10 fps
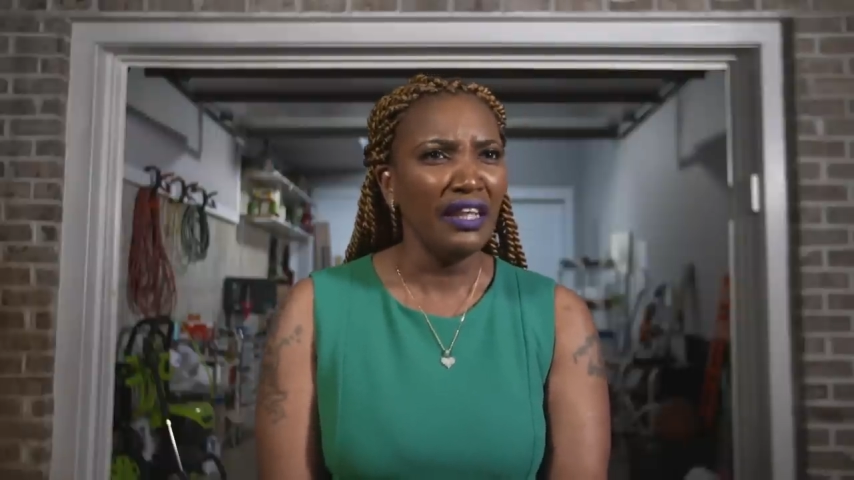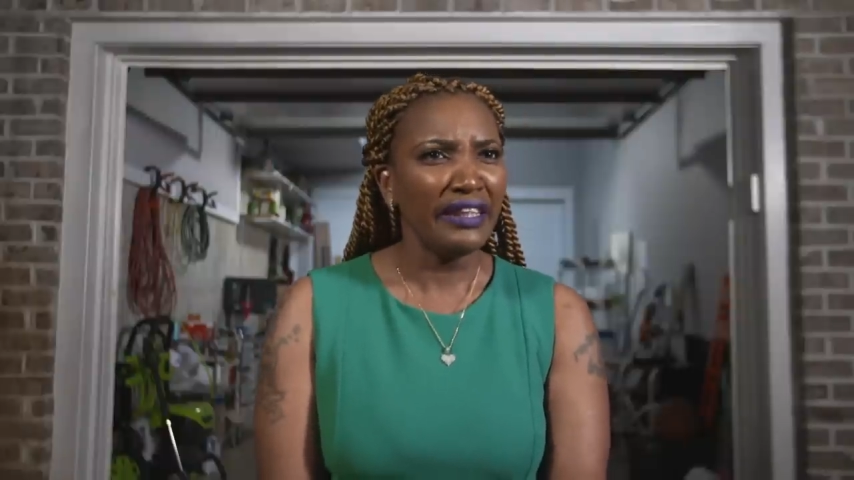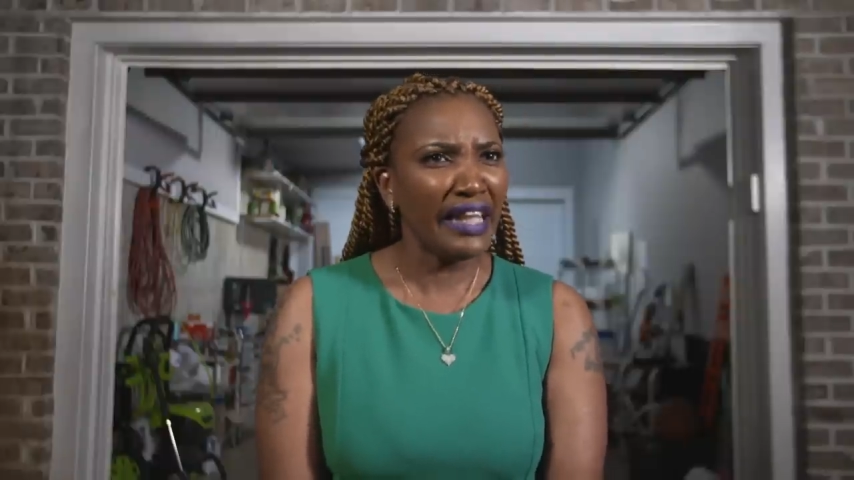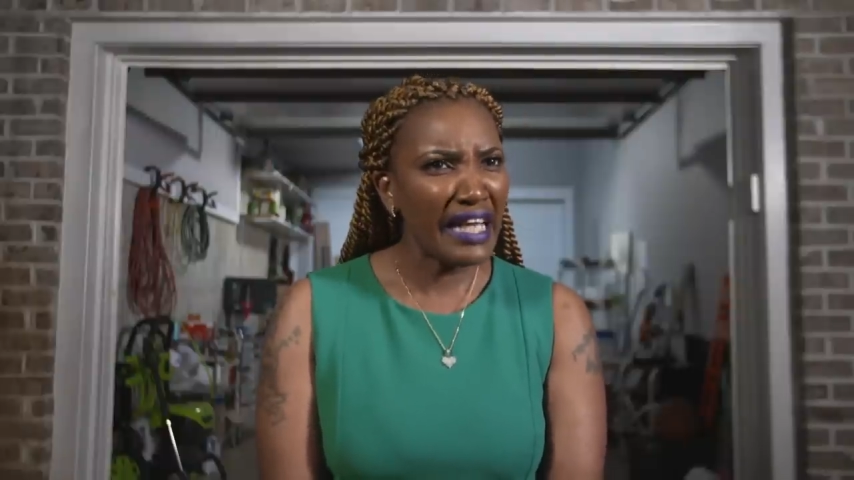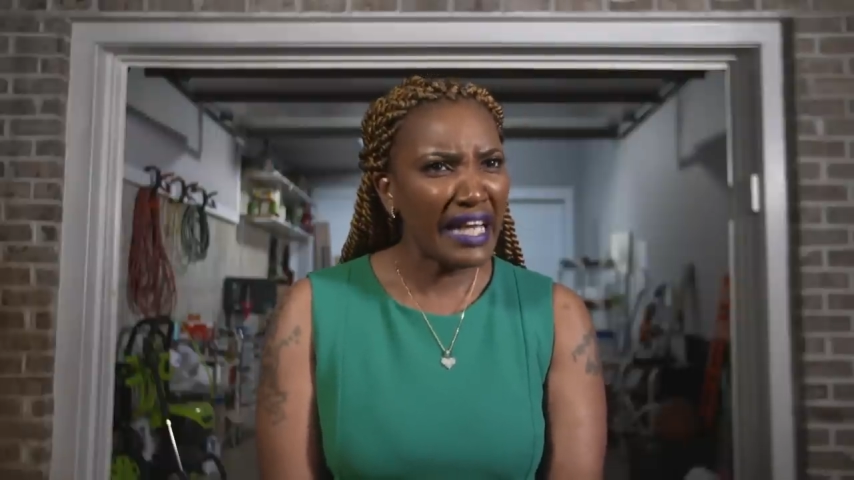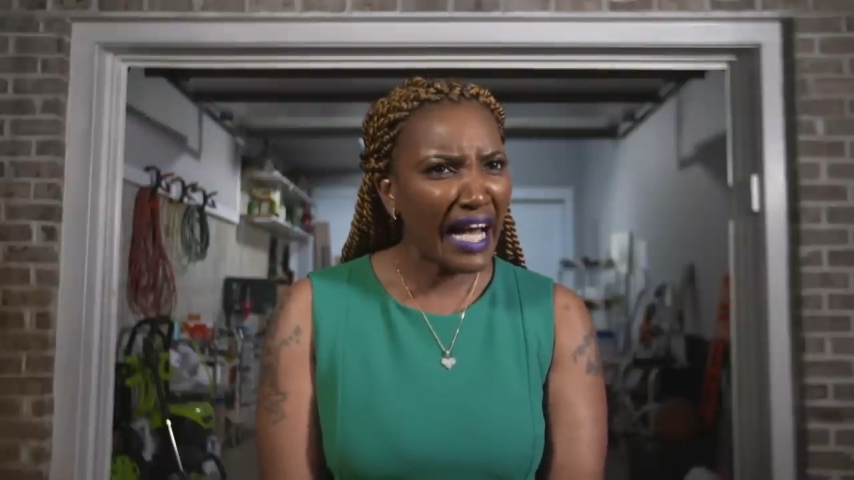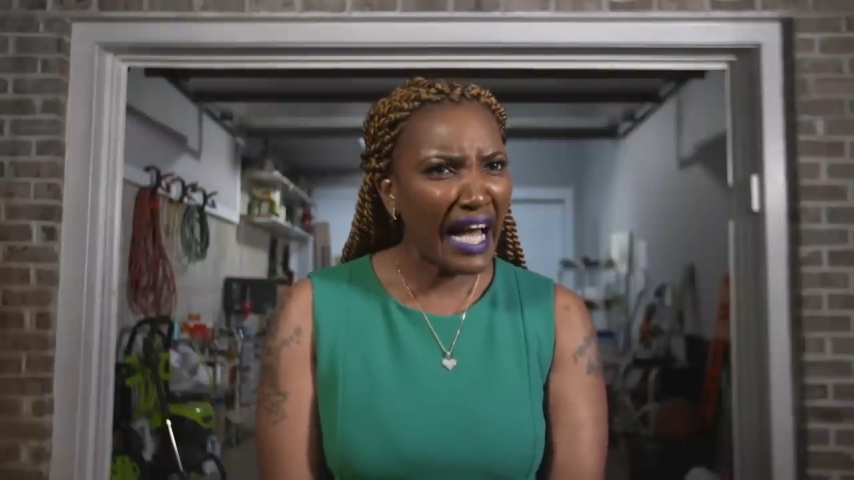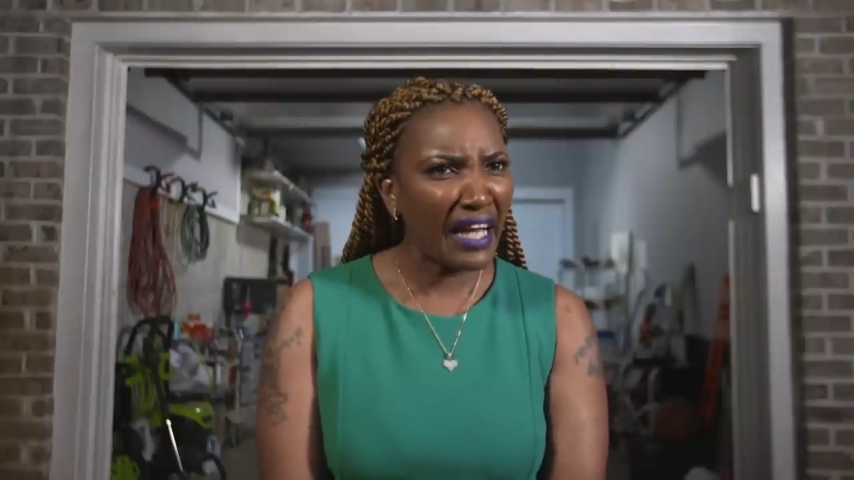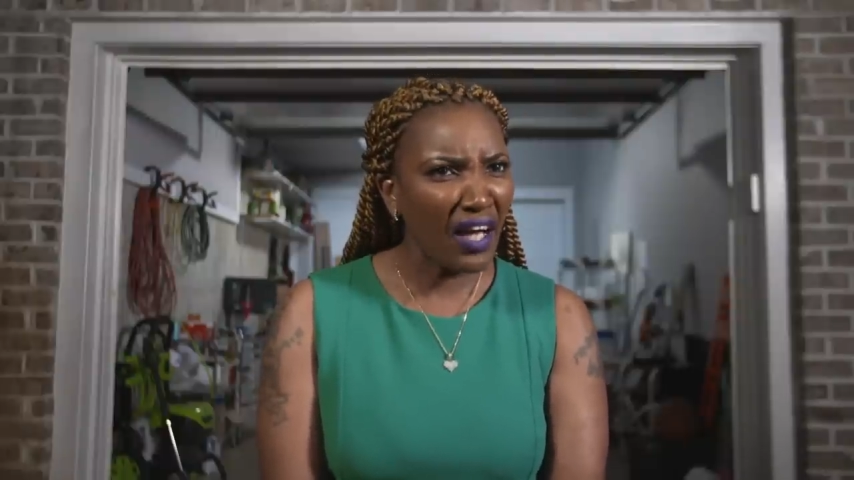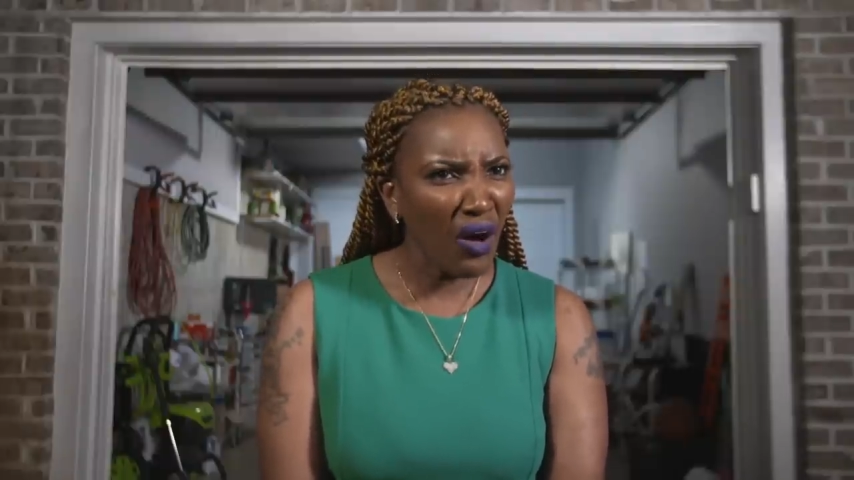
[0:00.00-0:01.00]
Then it
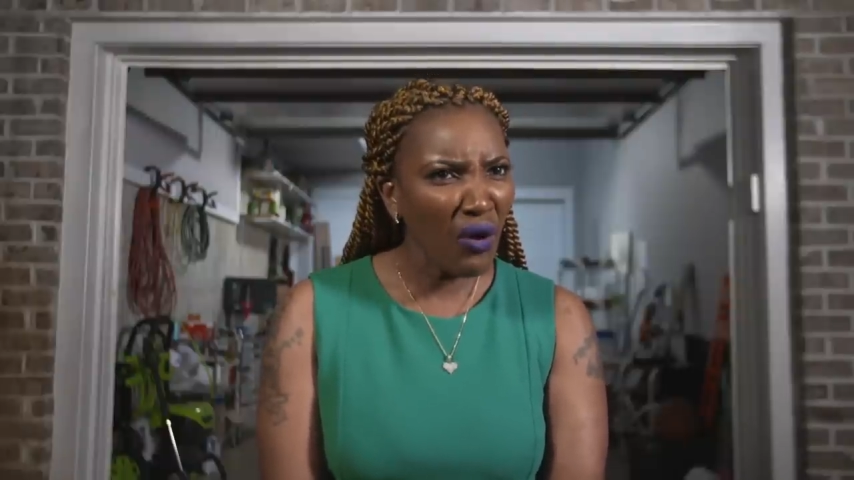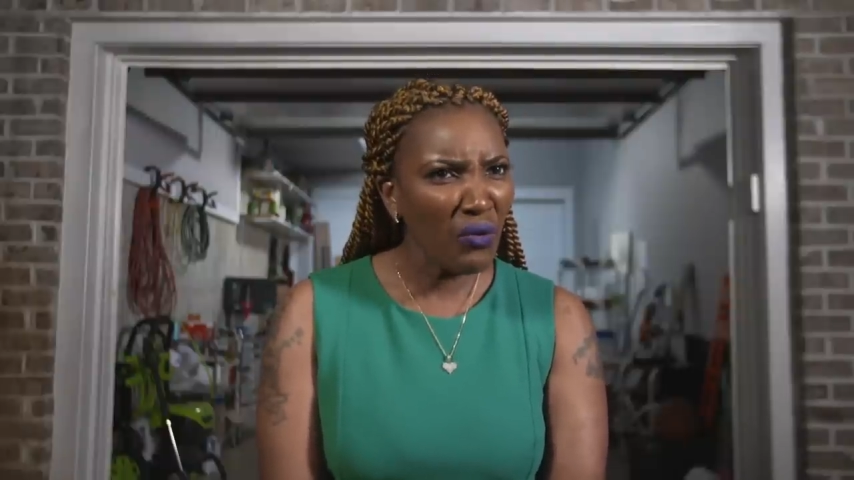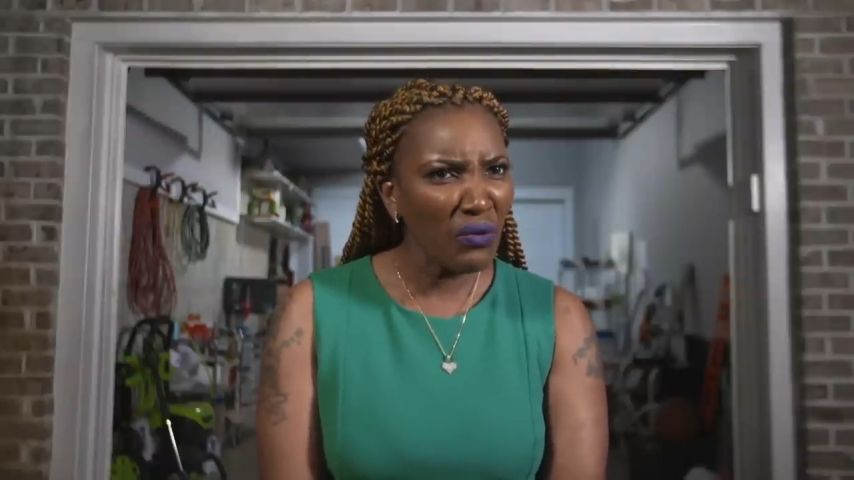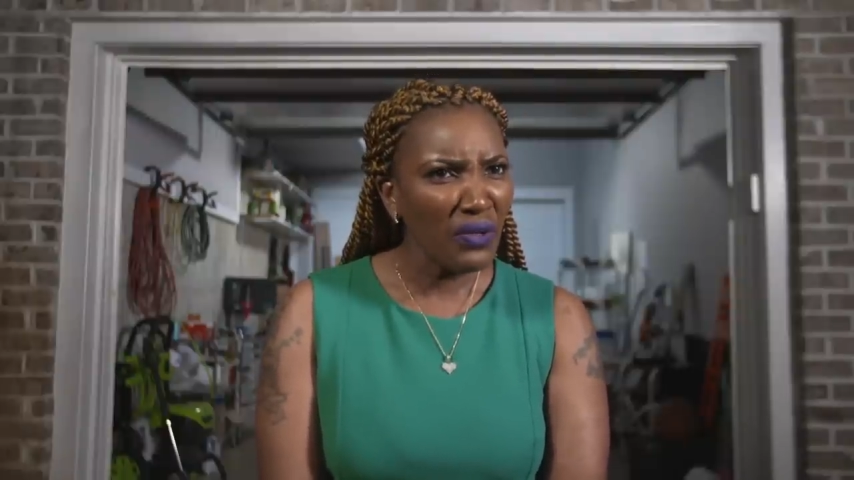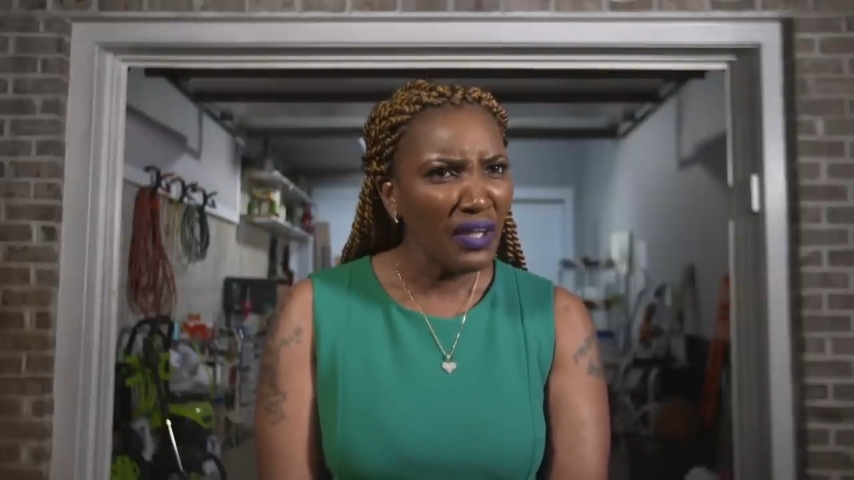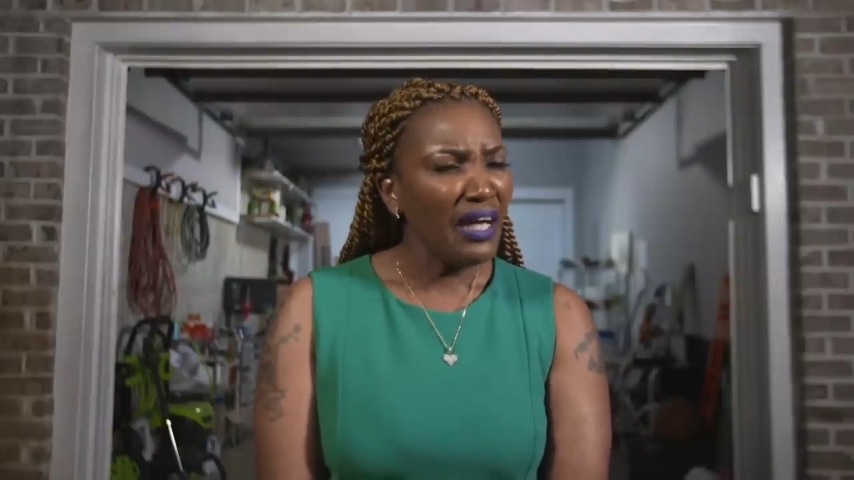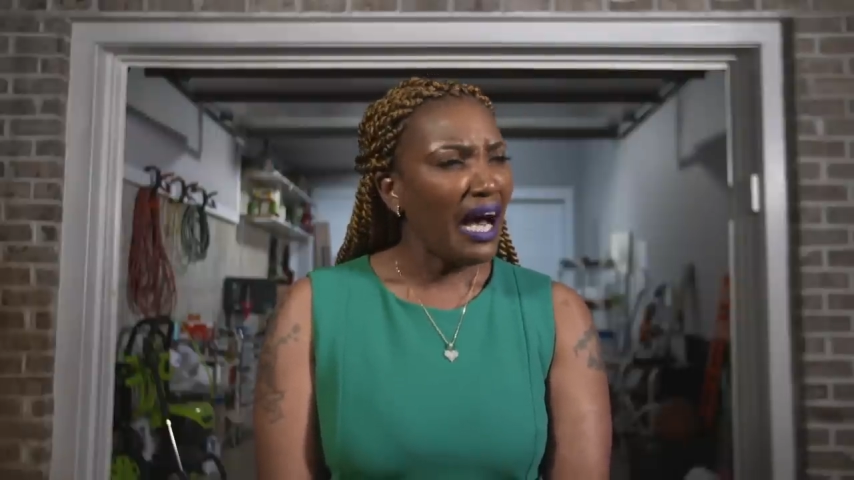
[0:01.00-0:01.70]
got cold.